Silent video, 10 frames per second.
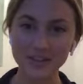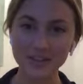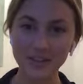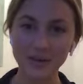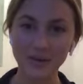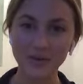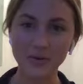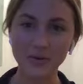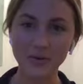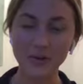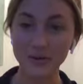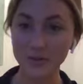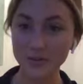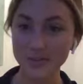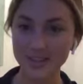So,
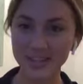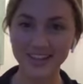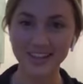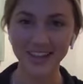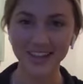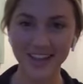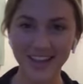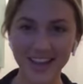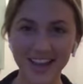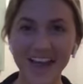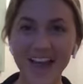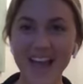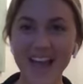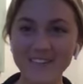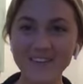oops.
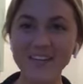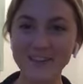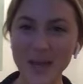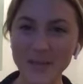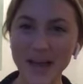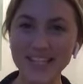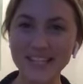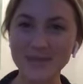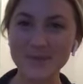Every year that passes,